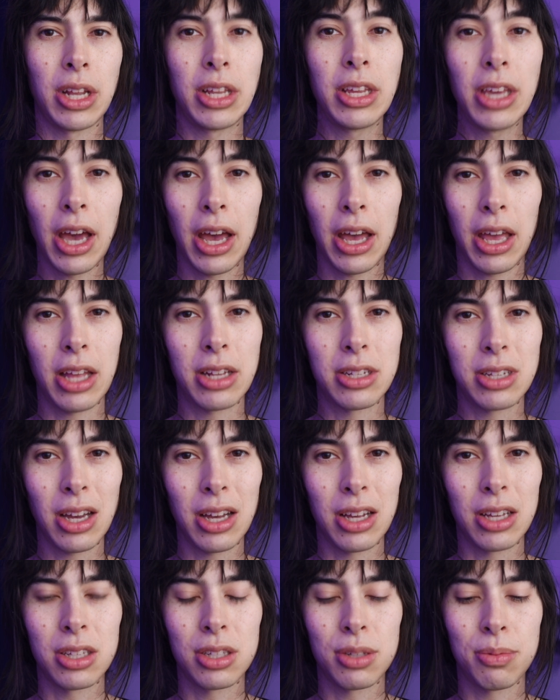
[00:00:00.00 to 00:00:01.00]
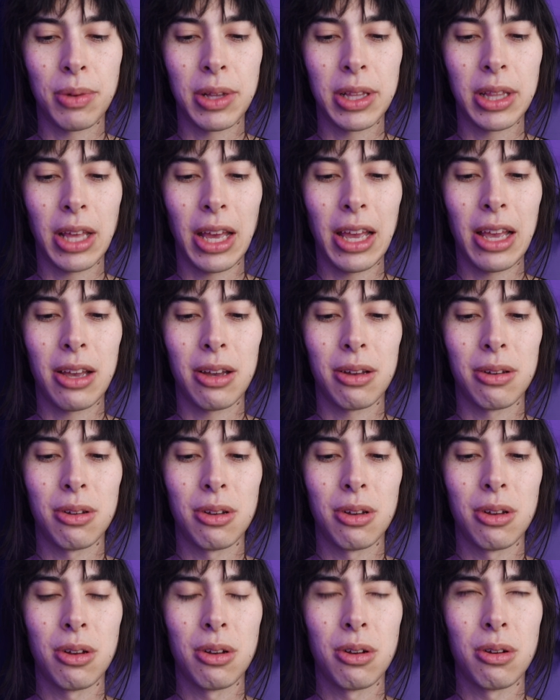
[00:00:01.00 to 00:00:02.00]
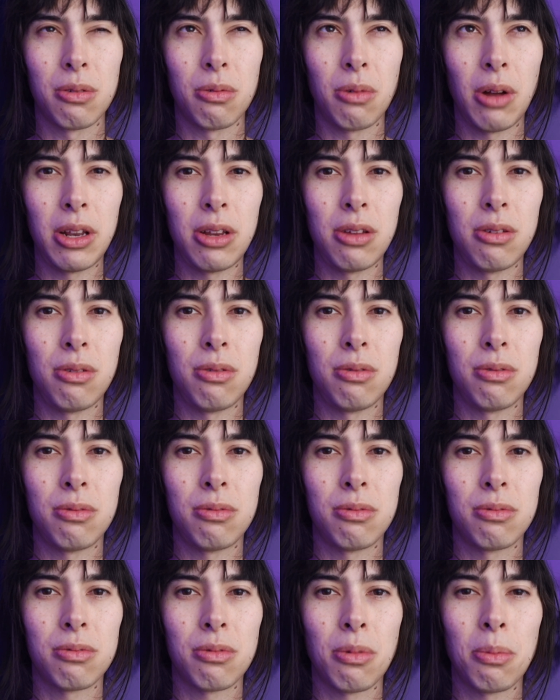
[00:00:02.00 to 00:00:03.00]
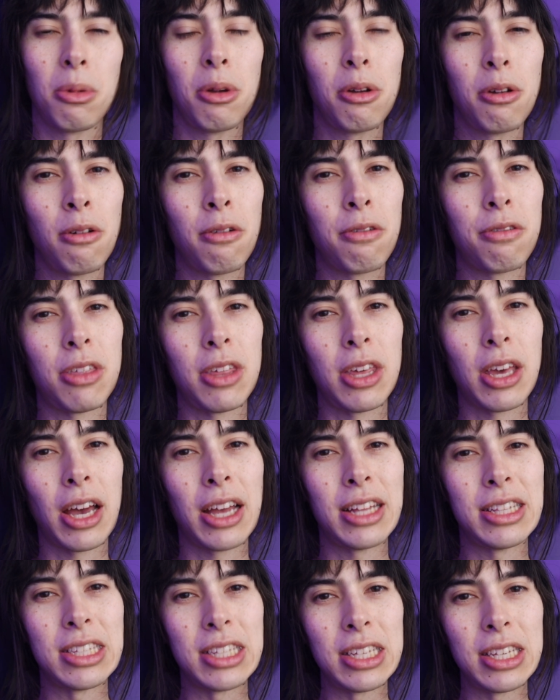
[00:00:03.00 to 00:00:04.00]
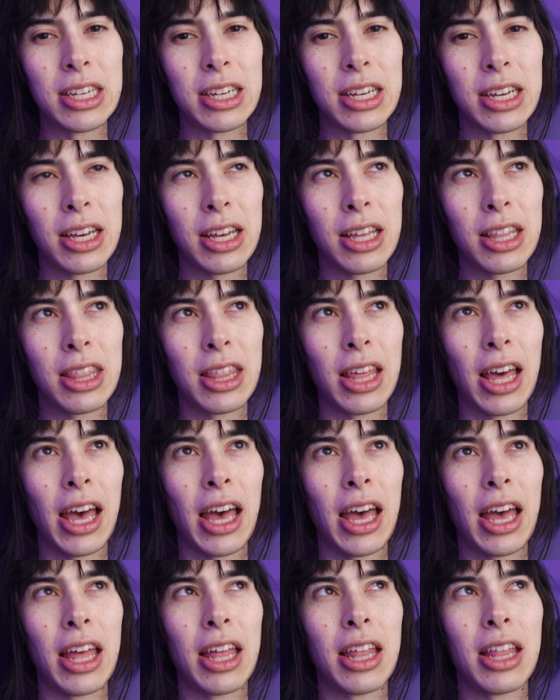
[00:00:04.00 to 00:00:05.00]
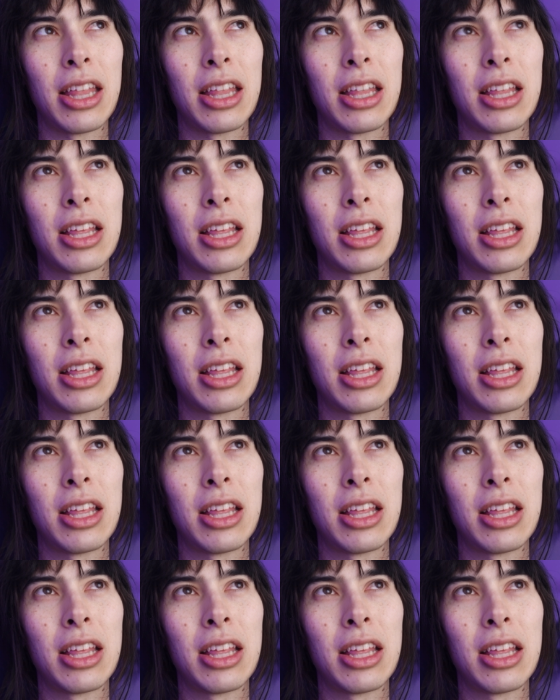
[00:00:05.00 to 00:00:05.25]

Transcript: And yeah, it does, but like, when you remove the idea that